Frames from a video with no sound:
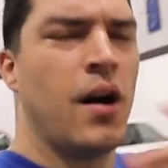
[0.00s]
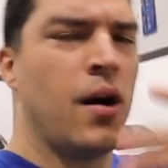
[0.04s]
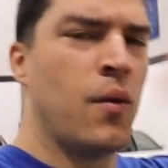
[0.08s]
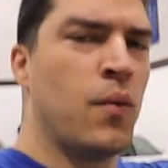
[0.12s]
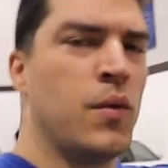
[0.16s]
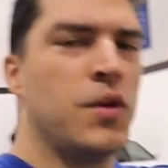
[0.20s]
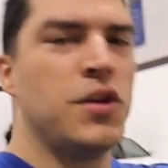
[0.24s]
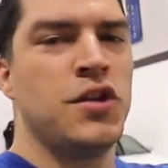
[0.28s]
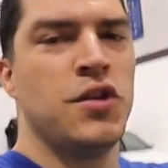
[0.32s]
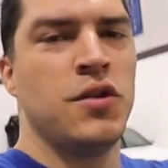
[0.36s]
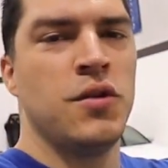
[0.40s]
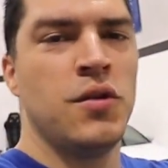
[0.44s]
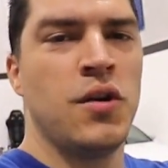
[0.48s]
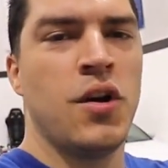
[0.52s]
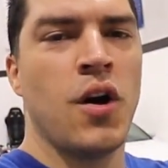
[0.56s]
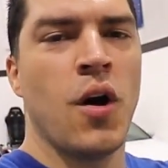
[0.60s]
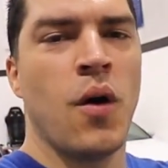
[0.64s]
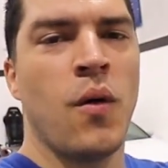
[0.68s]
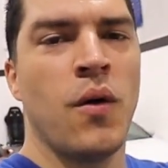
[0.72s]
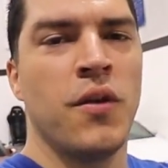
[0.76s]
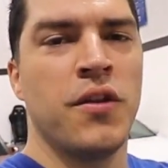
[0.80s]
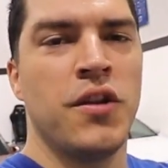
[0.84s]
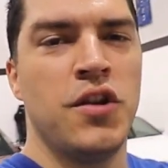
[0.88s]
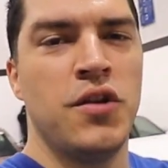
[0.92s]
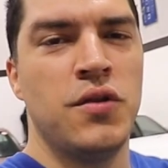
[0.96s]
when you
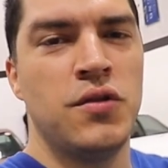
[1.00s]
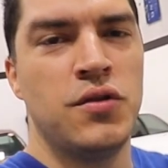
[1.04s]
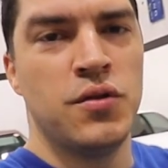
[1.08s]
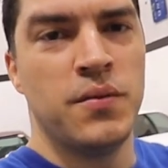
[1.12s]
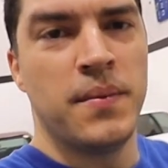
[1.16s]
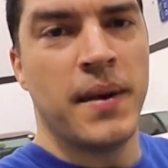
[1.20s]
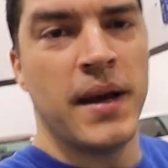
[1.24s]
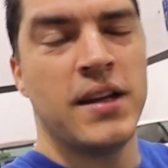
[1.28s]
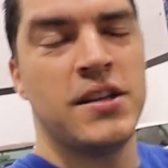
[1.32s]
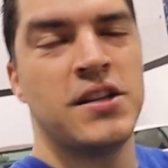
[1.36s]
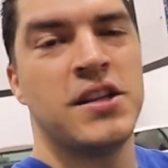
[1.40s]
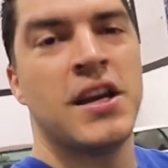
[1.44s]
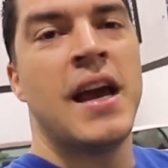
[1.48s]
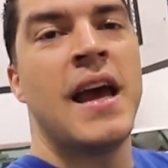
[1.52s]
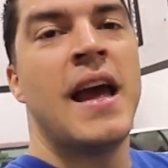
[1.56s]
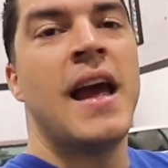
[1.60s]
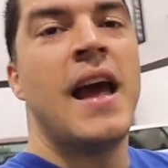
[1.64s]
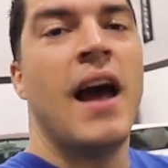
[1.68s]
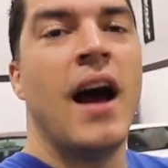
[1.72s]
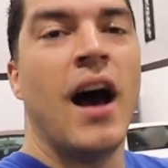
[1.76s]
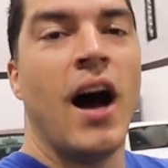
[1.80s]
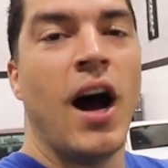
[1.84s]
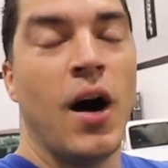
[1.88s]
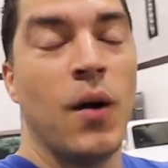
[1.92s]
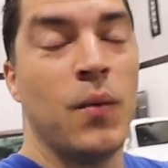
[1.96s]
go on the YouTube page,
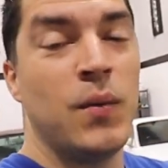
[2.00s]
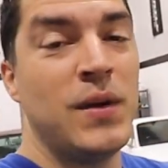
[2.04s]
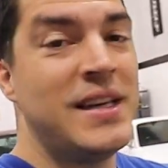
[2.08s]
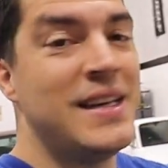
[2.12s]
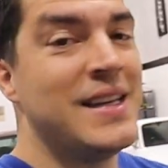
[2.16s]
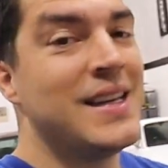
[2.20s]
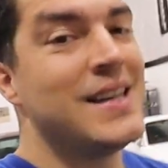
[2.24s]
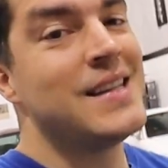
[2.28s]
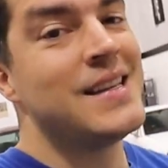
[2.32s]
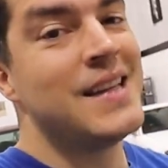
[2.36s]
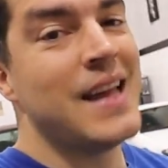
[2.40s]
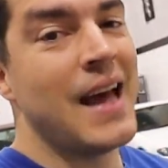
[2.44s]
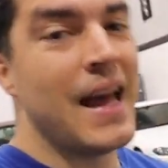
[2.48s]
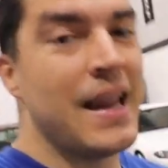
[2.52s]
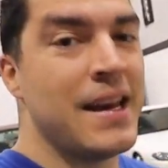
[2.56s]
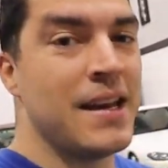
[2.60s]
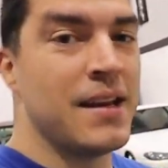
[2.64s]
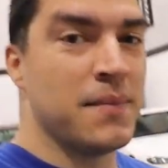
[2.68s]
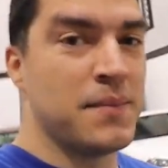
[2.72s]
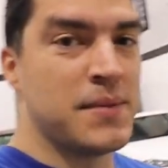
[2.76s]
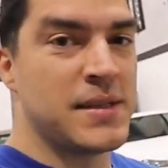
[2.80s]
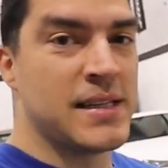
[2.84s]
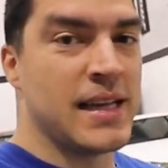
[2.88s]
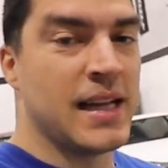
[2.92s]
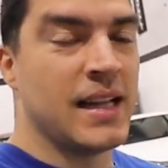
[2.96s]
we did end
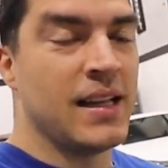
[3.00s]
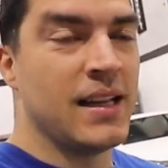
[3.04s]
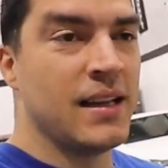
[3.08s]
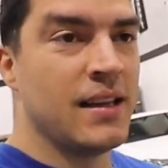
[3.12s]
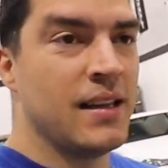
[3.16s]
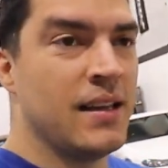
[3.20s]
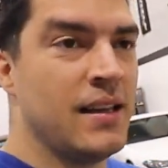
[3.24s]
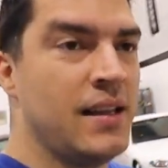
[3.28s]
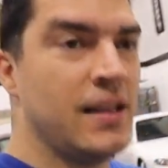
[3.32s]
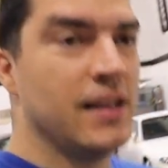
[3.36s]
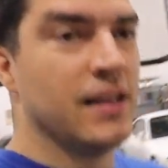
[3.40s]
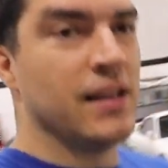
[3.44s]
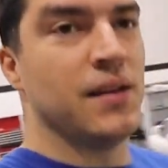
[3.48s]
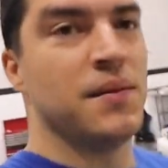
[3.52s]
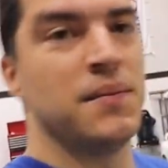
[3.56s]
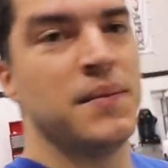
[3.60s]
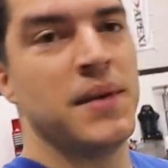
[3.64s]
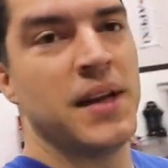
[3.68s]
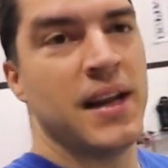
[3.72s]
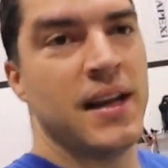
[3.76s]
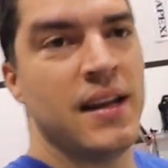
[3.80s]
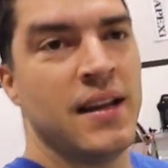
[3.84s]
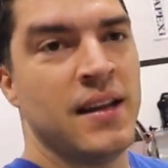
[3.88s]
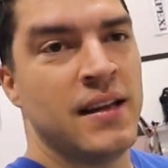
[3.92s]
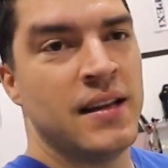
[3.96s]
up selling the
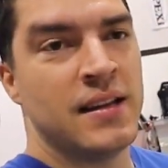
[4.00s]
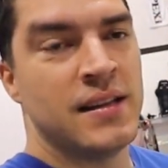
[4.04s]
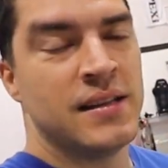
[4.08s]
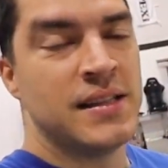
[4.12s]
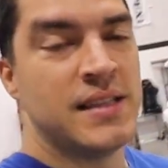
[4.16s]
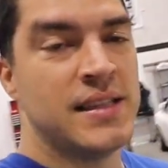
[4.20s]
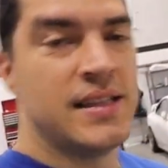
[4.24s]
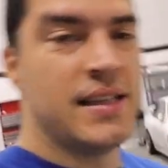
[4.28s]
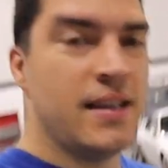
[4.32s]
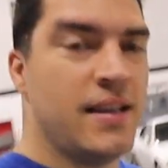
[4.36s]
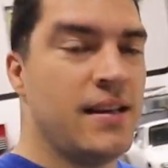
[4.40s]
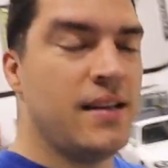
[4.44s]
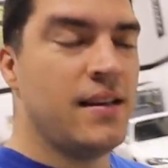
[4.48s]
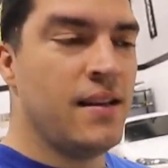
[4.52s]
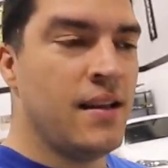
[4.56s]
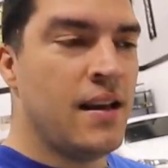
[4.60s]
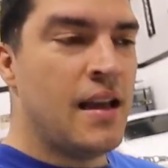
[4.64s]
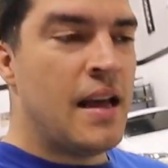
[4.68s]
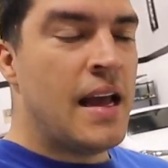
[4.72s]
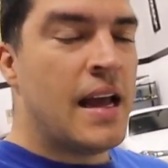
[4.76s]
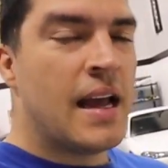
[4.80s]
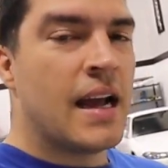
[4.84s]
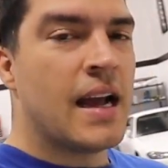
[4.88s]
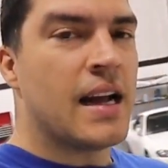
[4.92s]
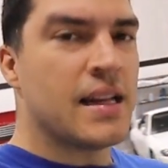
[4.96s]
Eliminate Z.
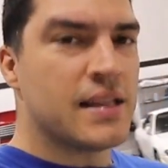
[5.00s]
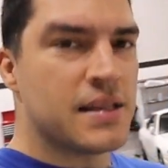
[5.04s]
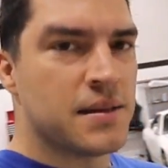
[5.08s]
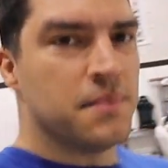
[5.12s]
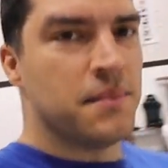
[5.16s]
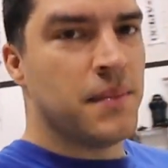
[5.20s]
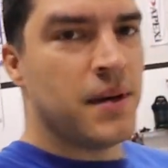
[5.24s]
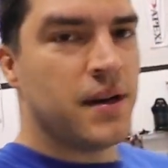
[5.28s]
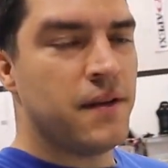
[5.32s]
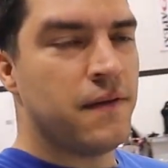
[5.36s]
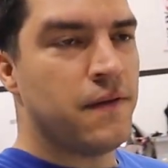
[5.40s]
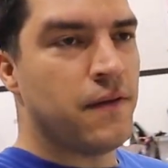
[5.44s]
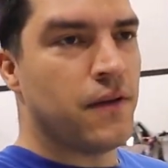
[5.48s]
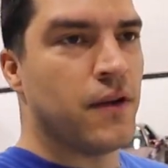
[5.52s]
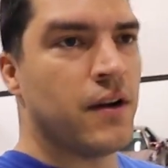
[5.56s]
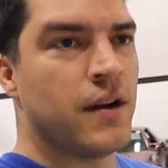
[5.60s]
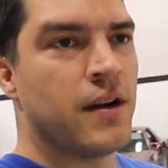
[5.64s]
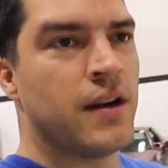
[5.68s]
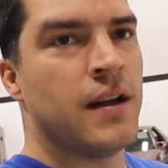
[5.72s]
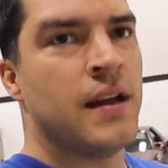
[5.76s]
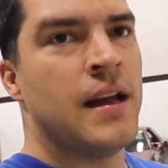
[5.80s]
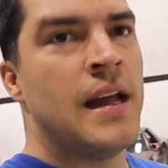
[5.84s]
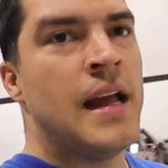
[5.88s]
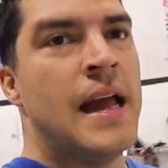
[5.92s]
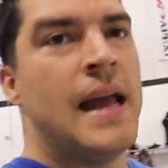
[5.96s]
Got some money for
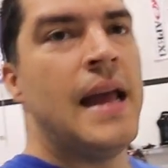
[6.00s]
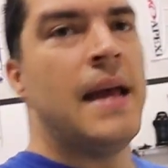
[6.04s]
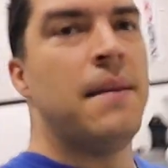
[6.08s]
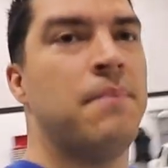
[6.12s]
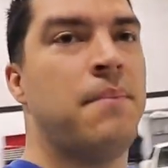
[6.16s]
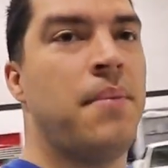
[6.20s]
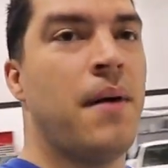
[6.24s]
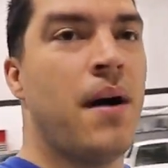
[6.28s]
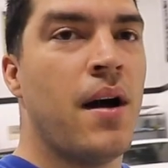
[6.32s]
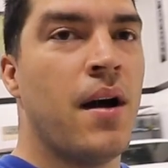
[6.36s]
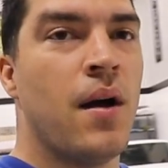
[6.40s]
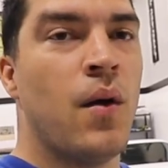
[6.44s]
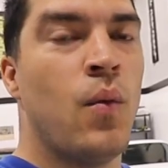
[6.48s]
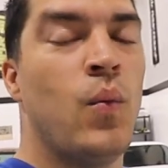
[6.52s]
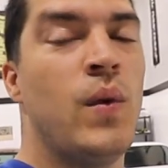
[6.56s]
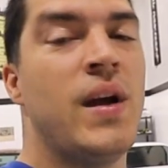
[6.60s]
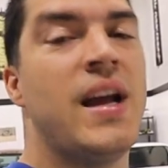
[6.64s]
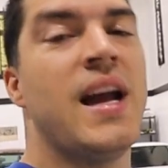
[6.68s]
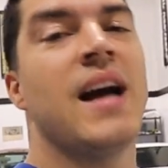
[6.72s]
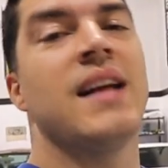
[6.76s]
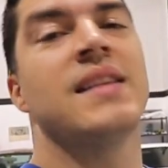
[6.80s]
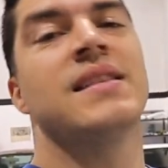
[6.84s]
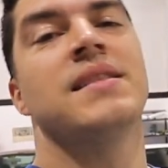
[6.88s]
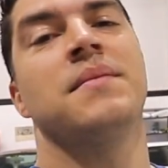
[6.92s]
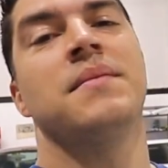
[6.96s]
it, but we
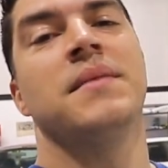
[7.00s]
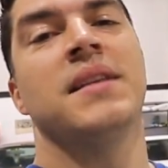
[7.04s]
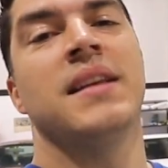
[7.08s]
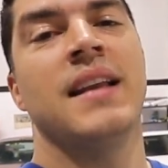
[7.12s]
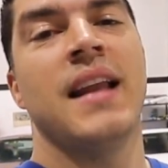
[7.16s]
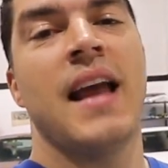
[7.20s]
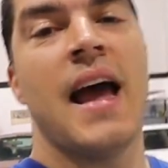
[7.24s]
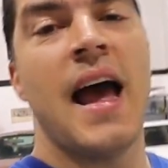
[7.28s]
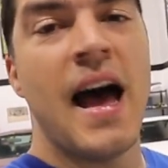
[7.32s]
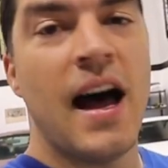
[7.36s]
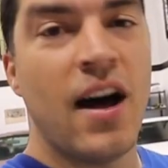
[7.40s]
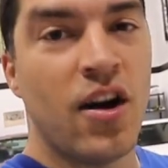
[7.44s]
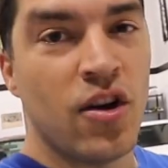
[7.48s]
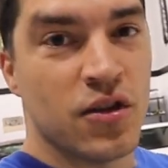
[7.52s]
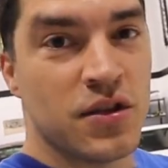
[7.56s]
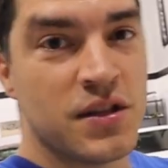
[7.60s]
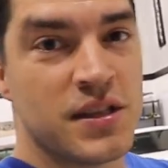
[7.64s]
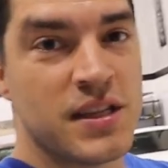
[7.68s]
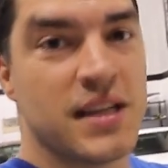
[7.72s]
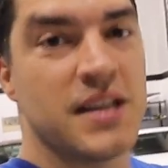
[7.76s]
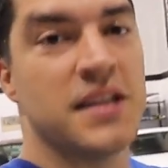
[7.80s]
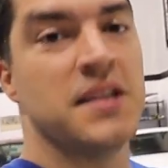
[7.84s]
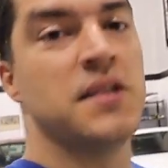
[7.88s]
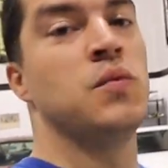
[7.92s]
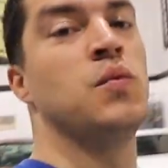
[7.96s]
got something else
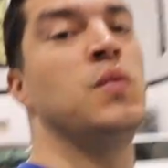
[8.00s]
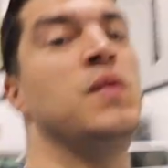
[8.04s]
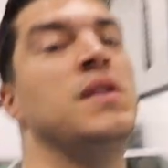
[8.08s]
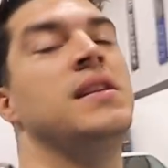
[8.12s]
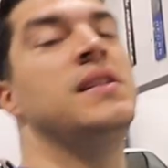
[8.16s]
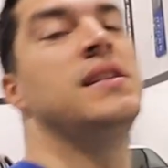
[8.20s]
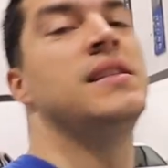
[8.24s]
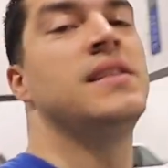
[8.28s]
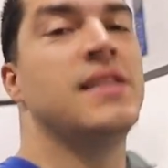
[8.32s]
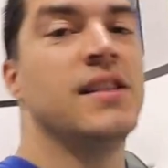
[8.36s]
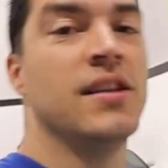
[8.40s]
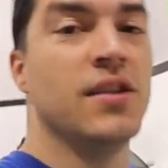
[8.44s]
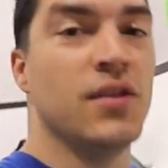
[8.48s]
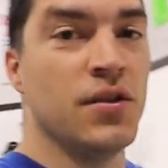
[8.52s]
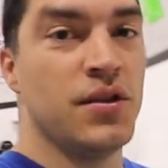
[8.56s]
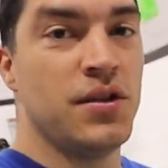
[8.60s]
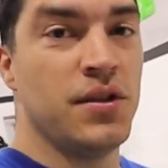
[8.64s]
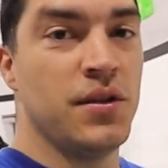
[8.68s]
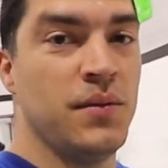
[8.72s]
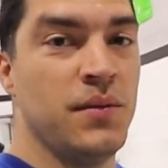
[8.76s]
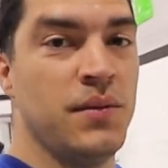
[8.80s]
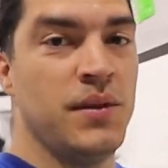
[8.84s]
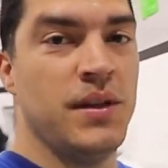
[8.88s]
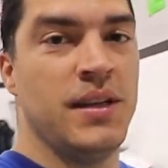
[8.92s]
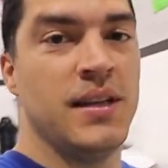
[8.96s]
because we still
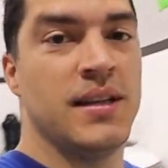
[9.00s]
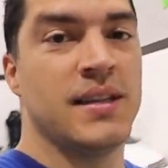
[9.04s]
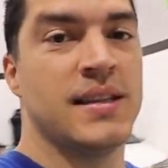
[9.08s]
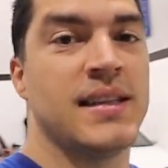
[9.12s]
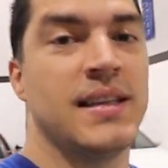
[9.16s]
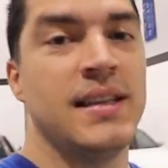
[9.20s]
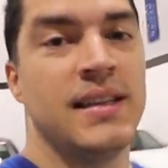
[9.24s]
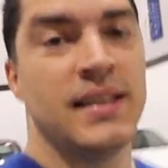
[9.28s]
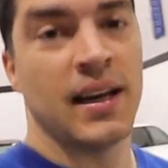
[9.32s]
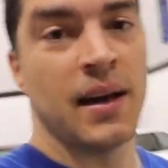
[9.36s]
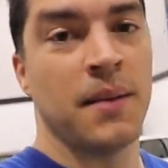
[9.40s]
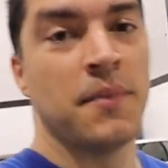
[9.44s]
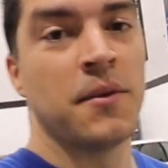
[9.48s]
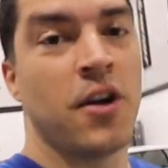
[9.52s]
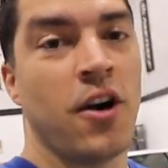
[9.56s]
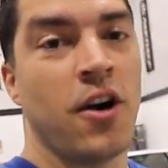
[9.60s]
do need a Seatime